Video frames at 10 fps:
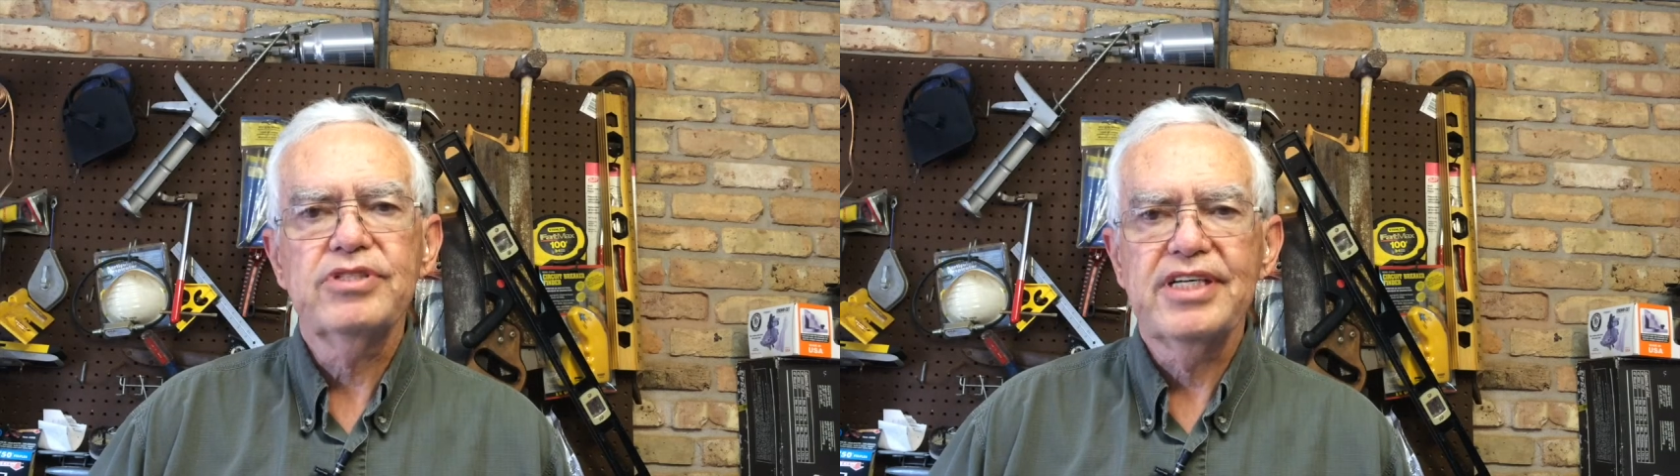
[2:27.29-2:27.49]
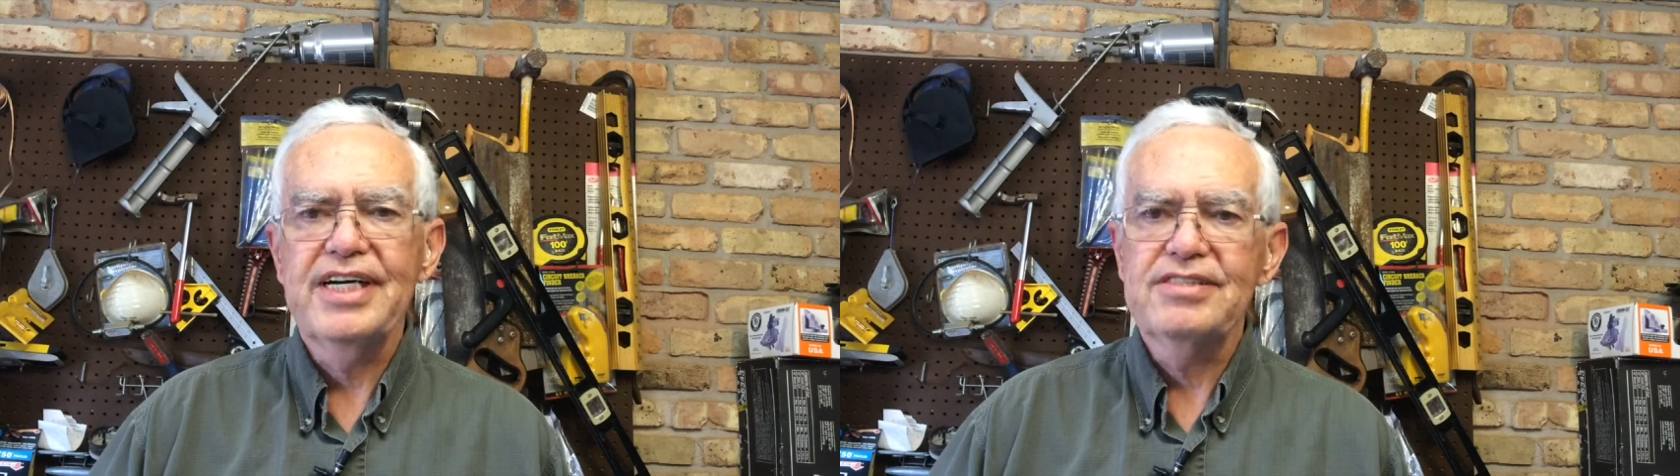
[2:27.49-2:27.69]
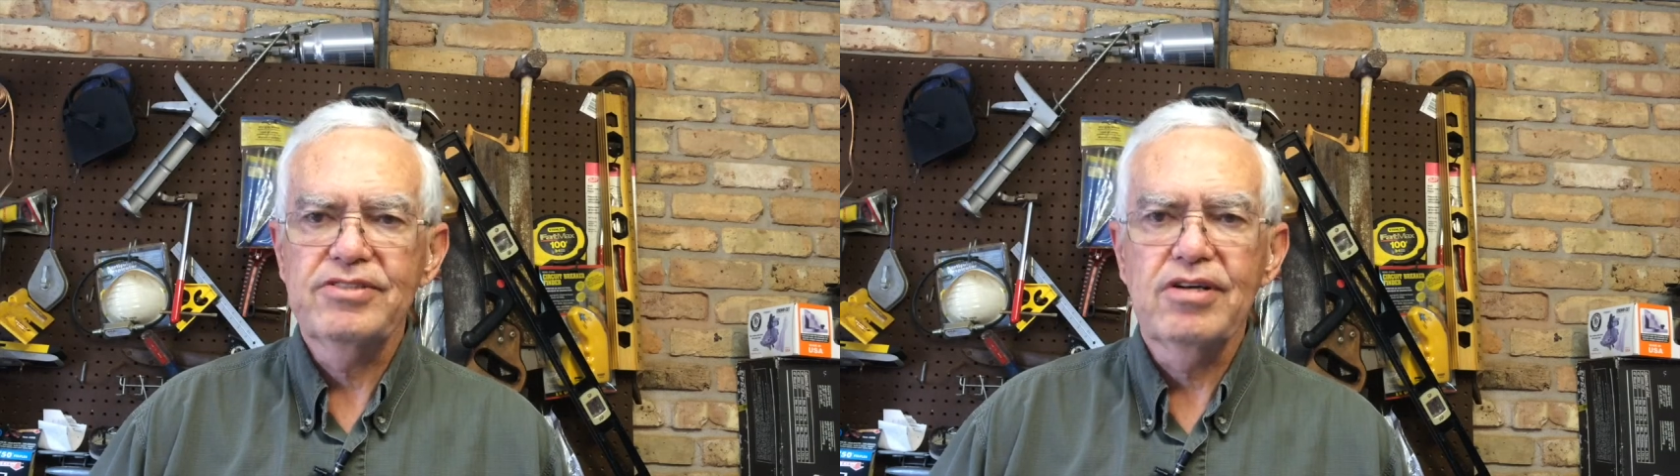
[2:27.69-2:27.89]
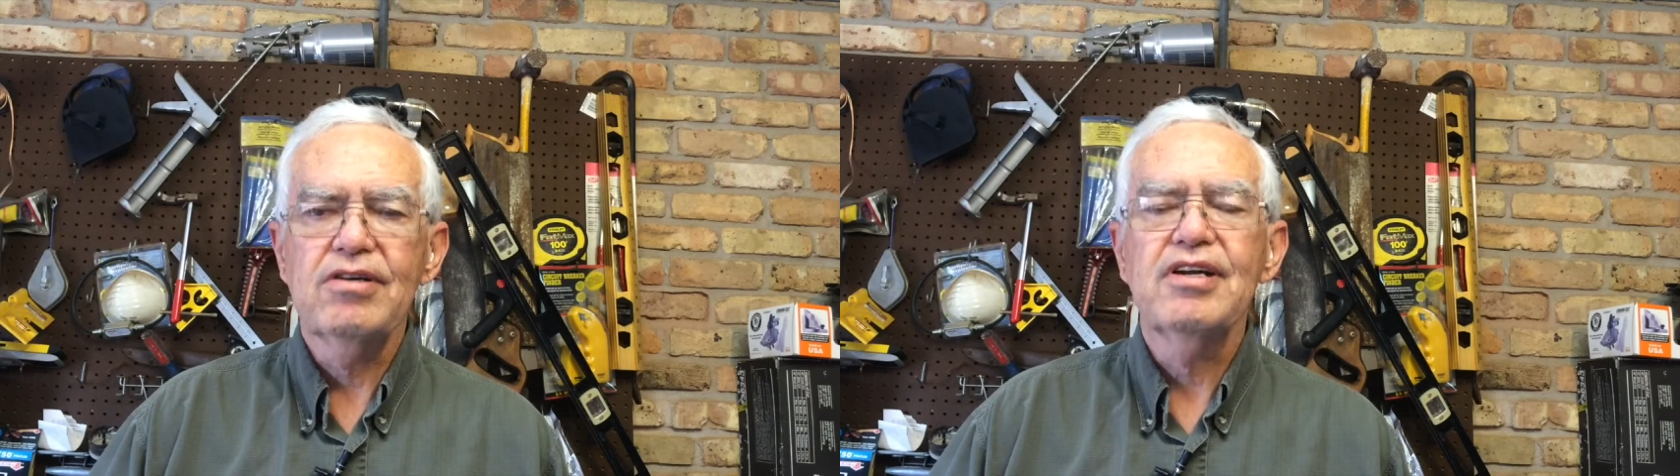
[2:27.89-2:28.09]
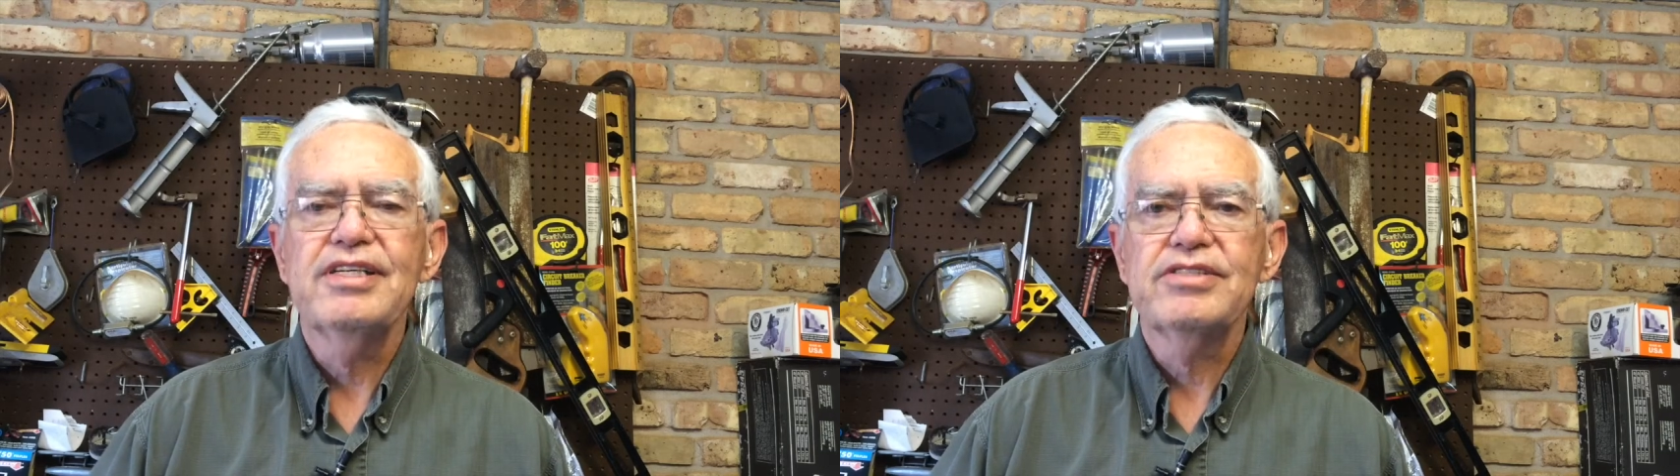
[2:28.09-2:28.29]
And that's our
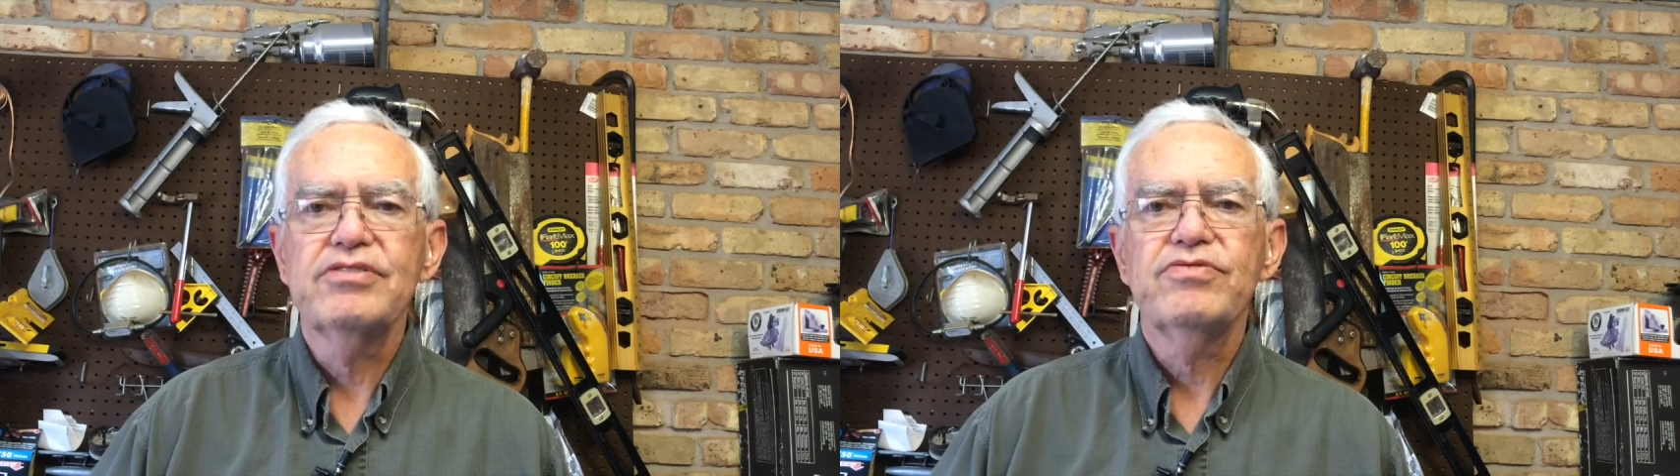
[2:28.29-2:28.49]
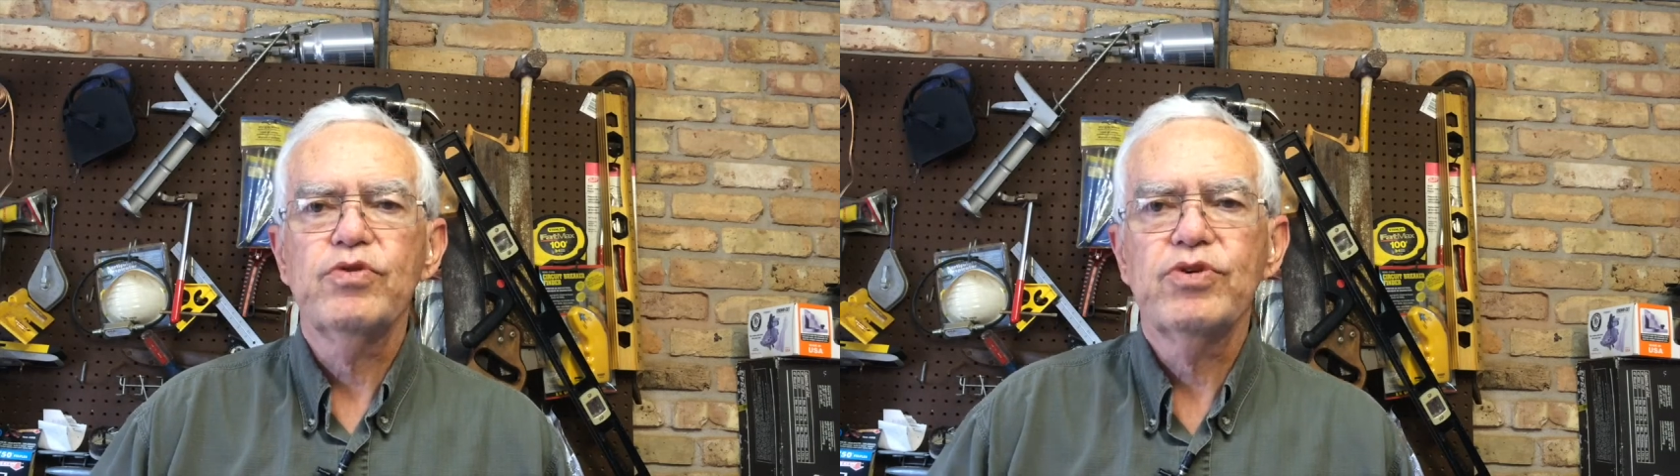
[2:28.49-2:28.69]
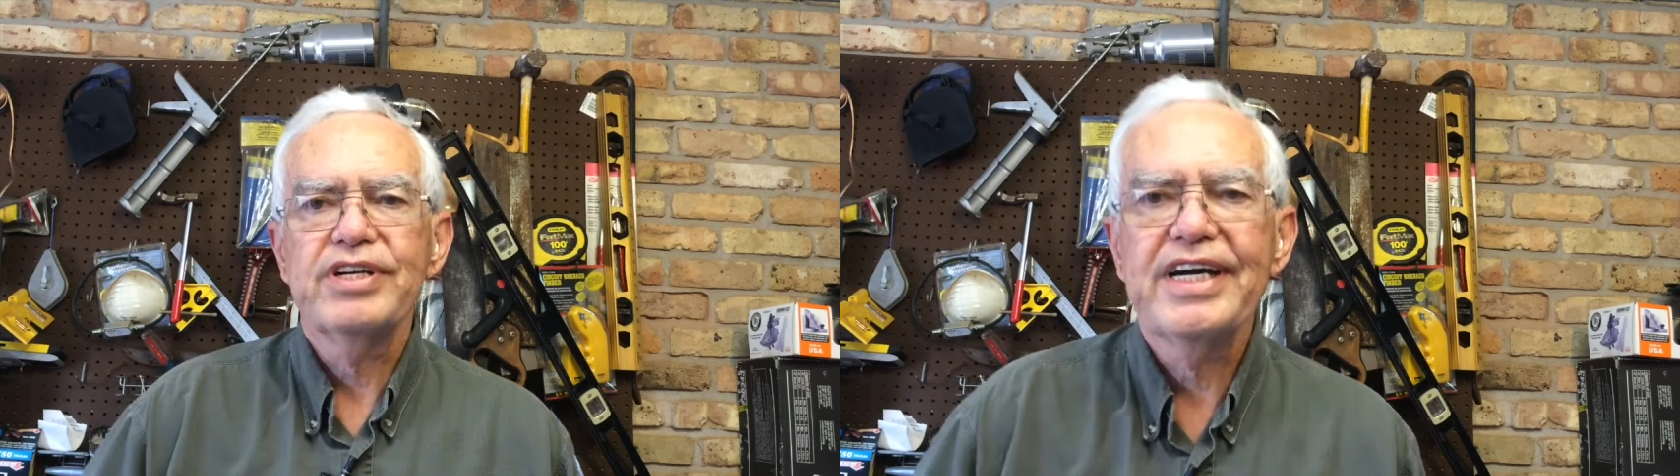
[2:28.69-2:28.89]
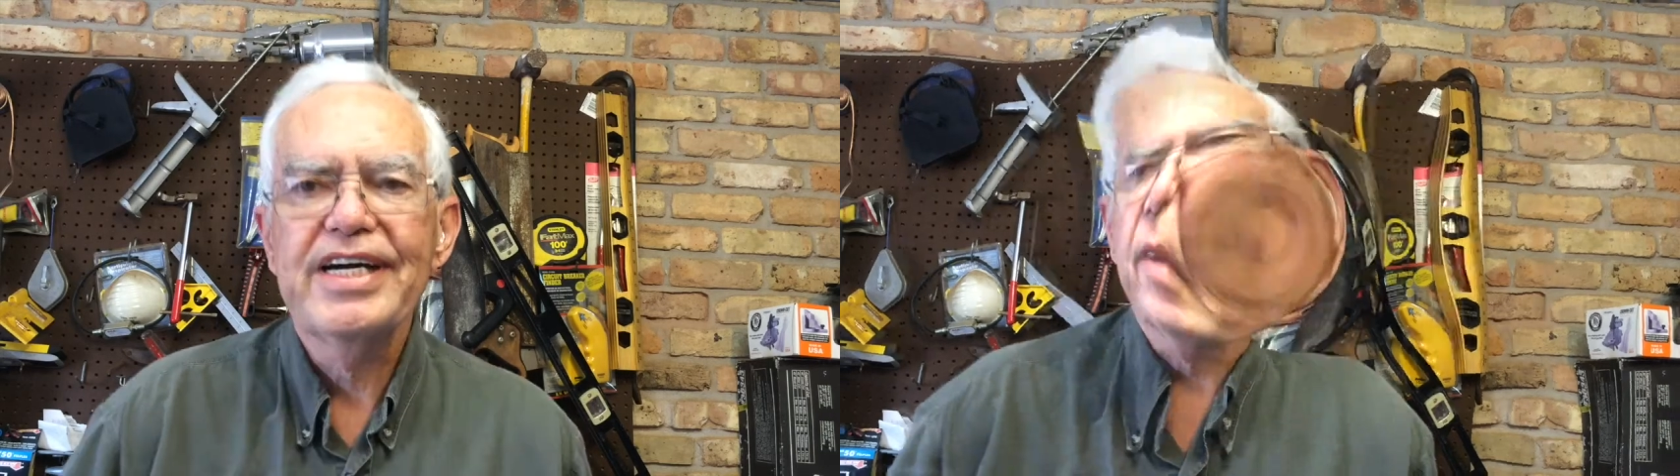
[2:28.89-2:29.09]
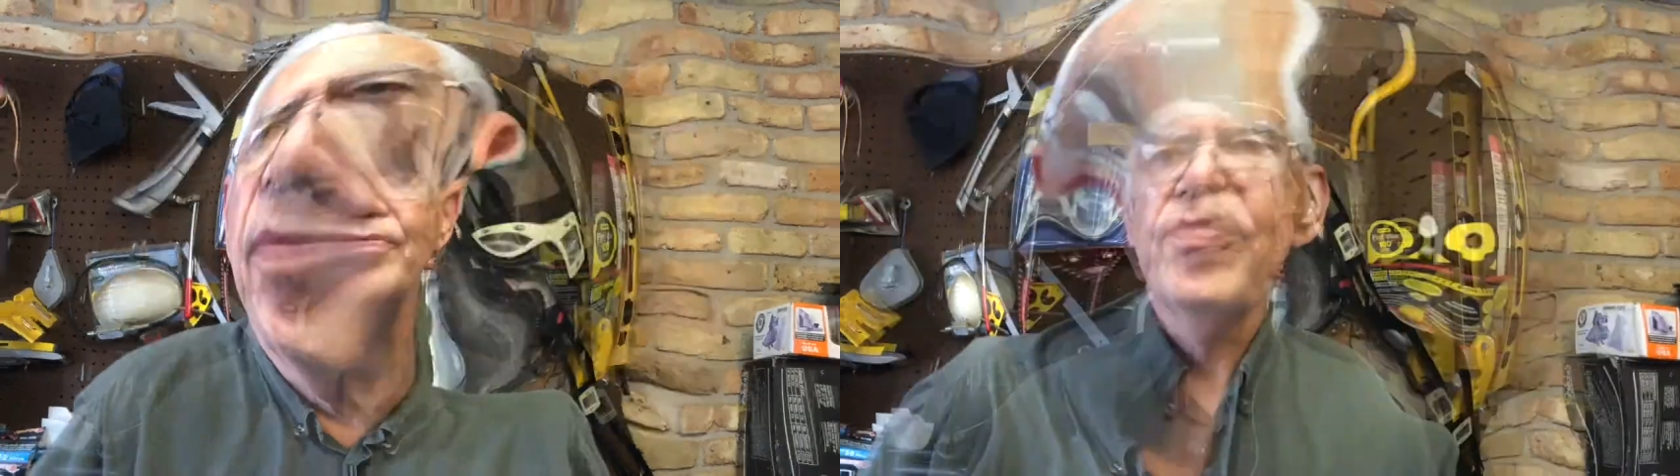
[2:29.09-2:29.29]
lesson for today.